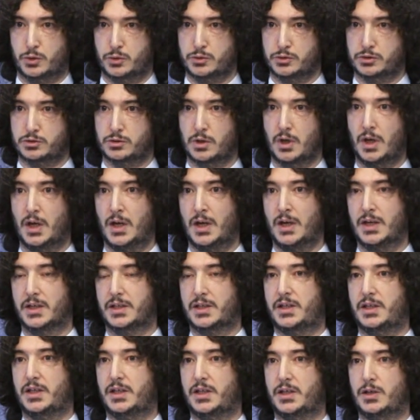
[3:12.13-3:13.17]
First of all,
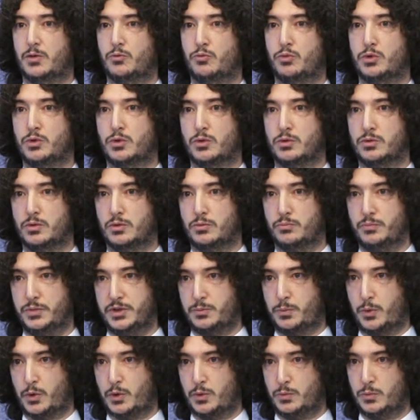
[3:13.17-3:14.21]
we wanted to create
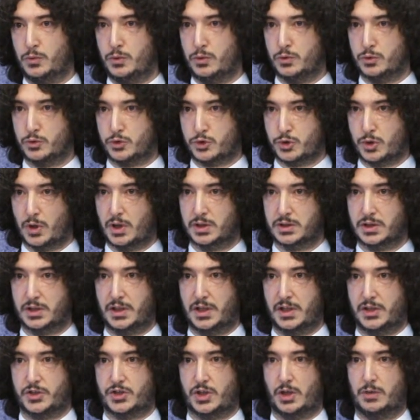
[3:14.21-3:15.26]
awareness on corruption,